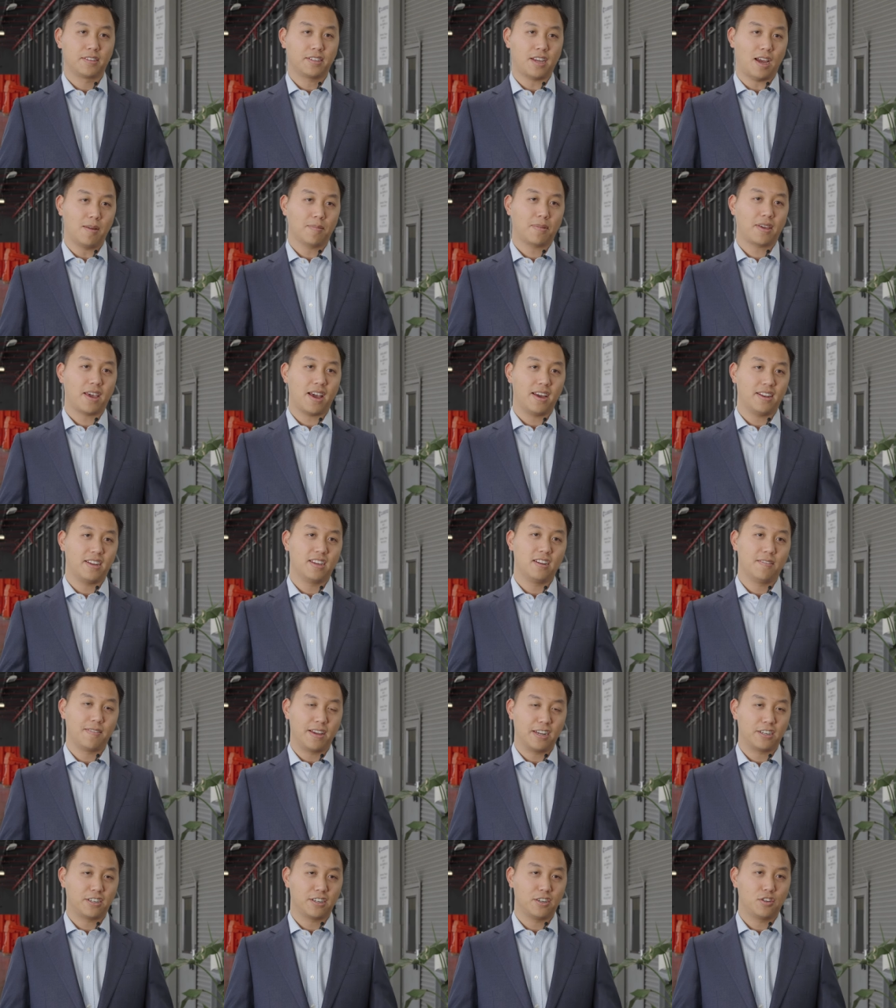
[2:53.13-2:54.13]
TomKat
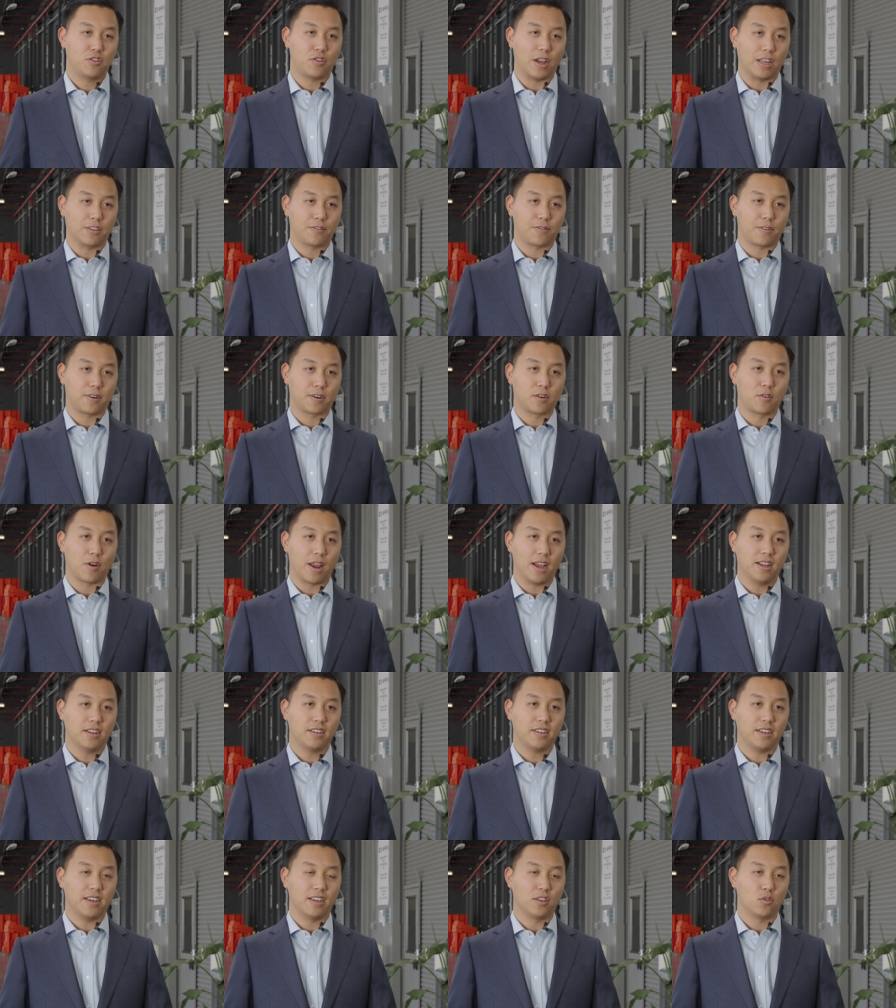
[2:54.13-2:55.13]
Innovation Transfer
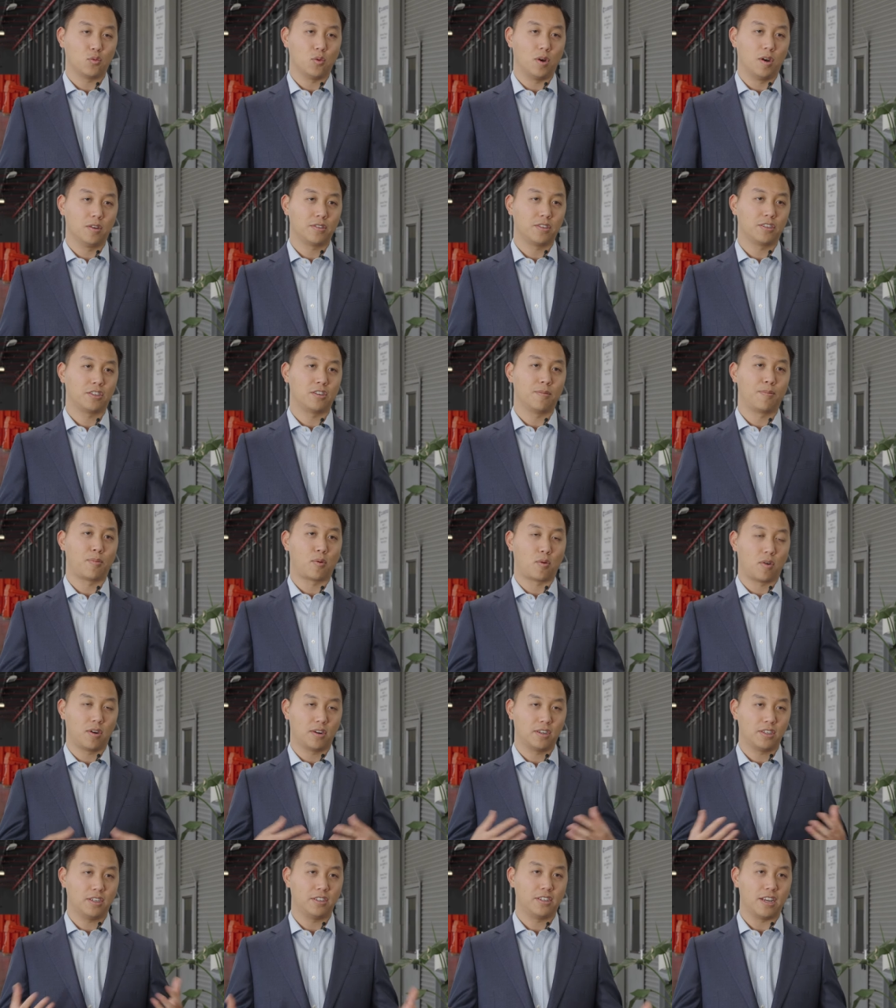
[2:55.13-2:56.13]
Grant, as well as the
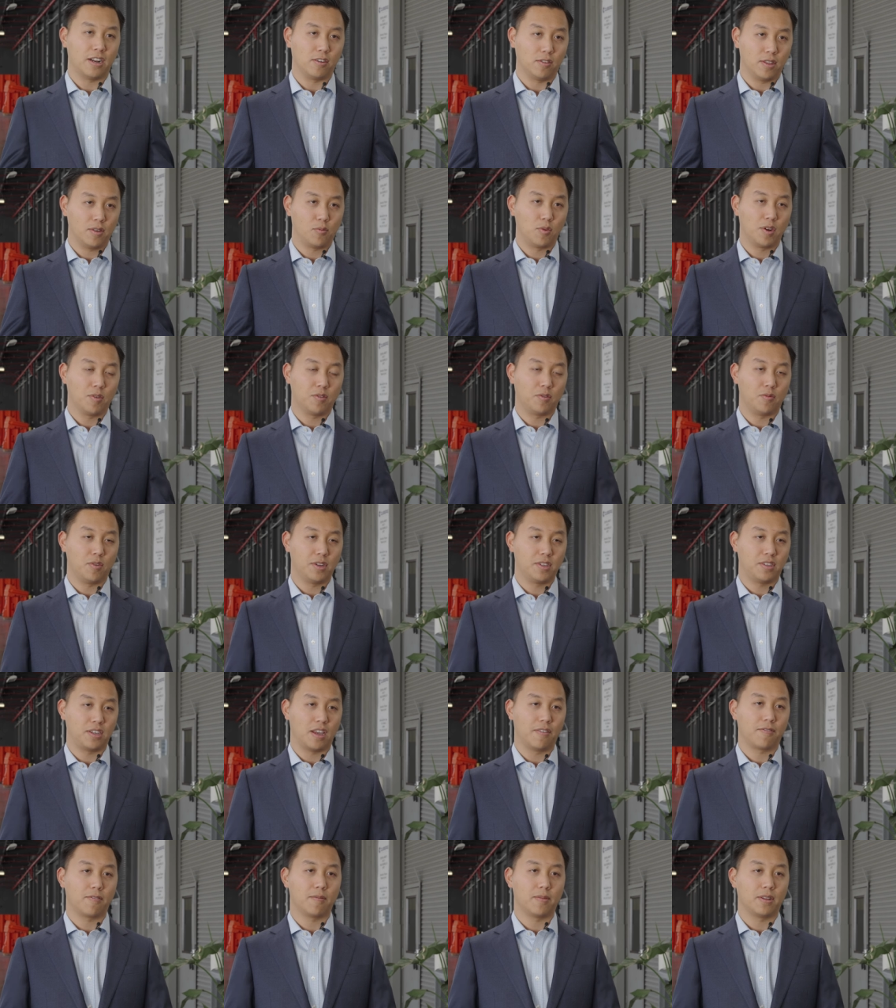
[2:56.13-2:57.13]
support generally we've
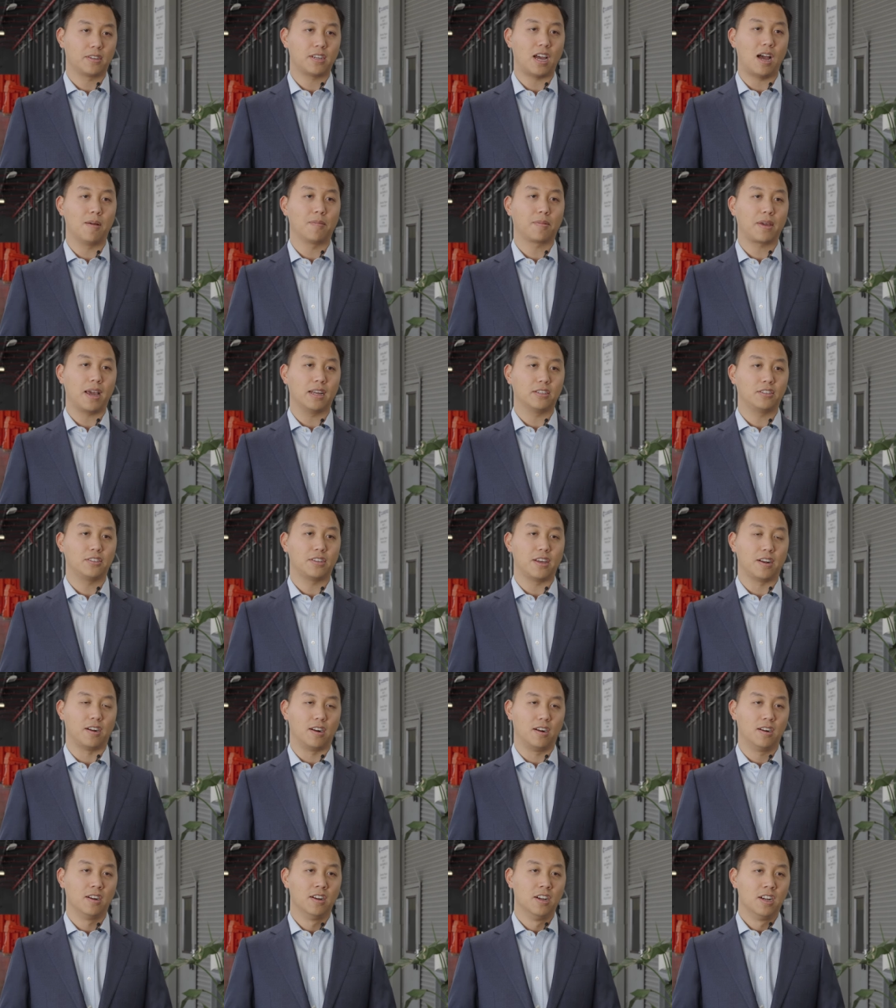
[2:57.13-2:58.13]
received from the TomKat
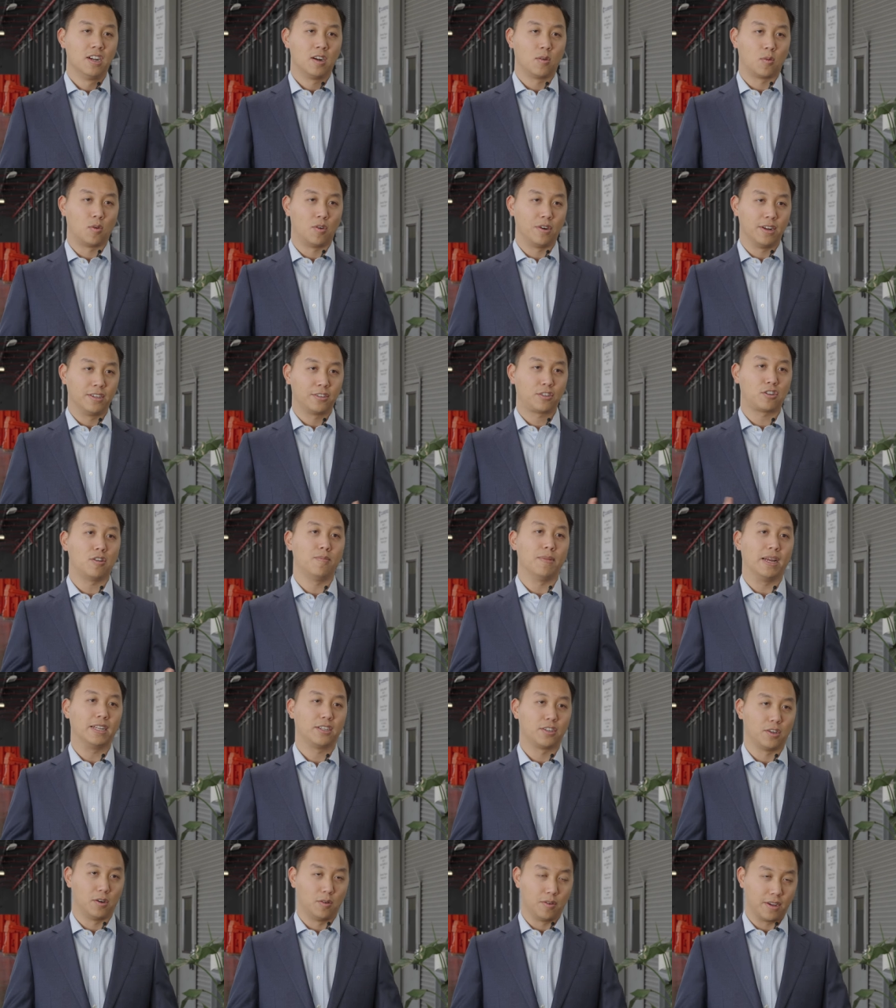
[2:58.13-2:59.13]
Center, were
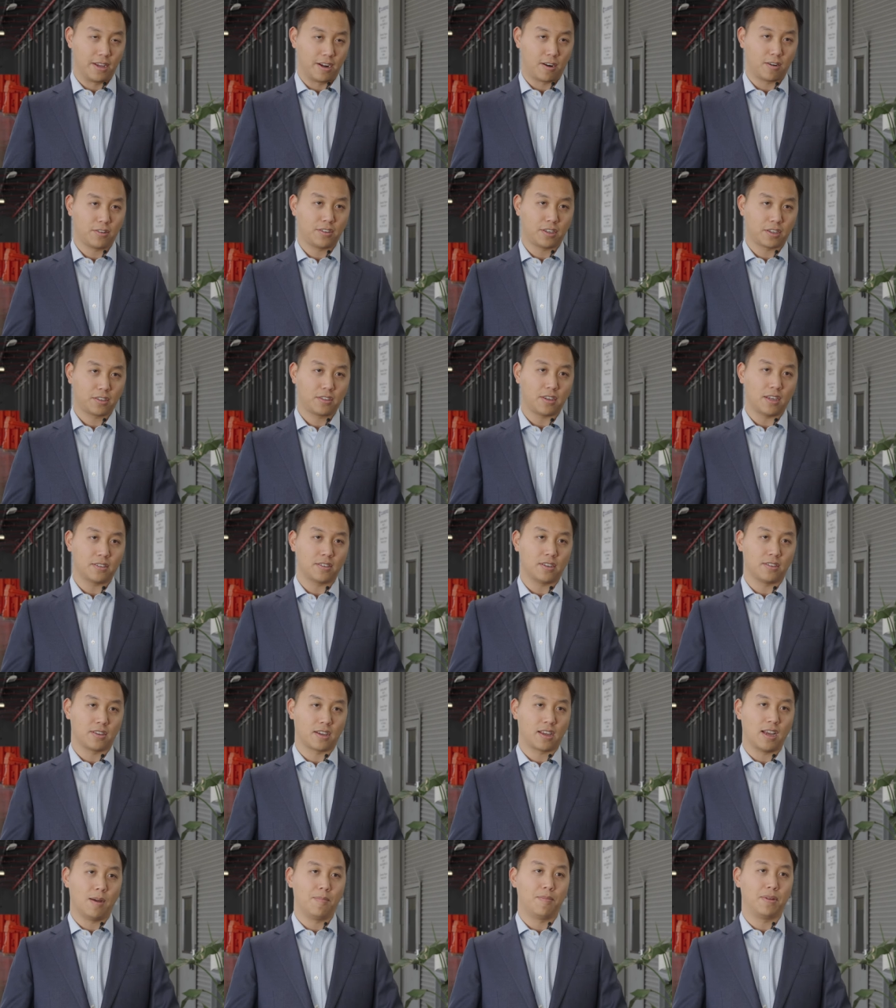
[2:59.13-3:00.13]
instrumental in our success as
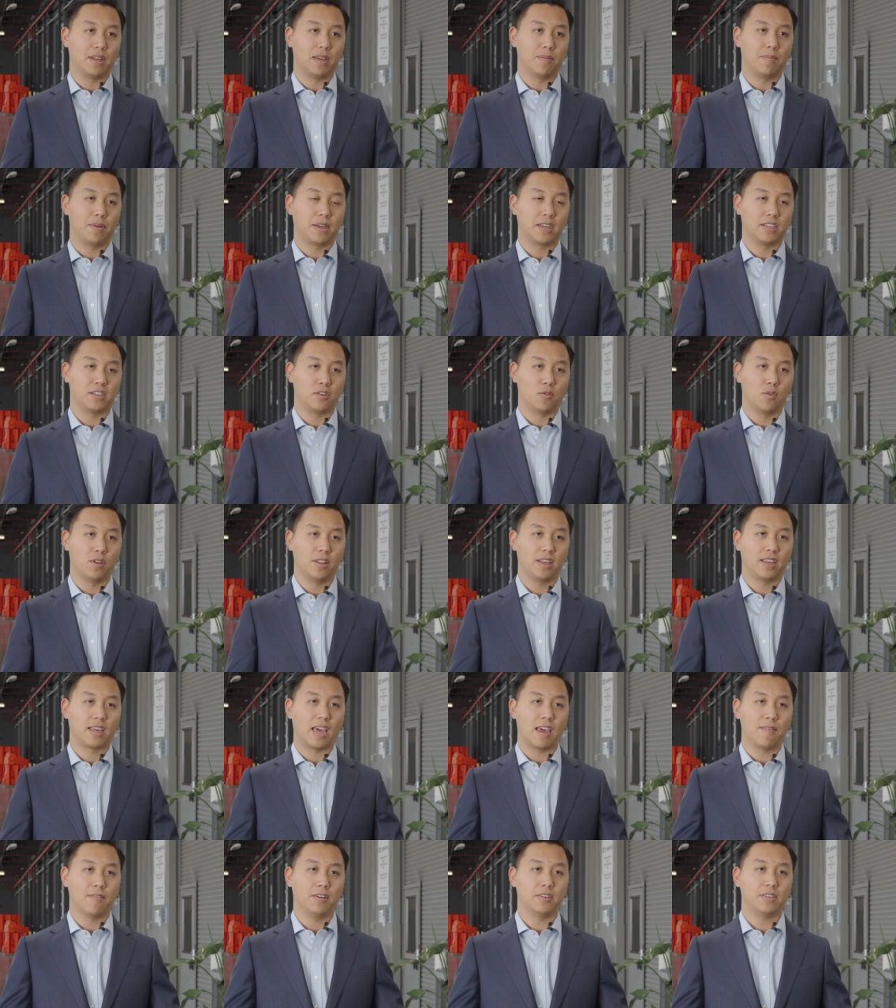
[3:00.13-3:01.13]
a company because it really
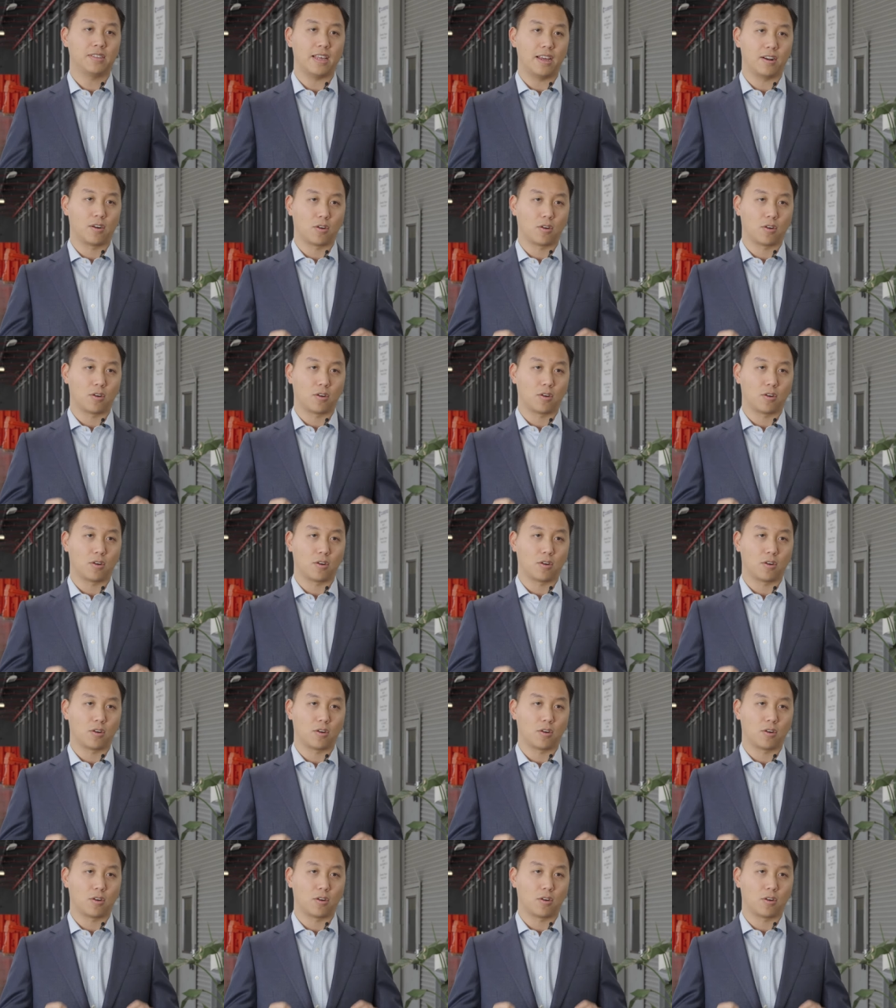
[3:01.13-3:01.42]
gave us that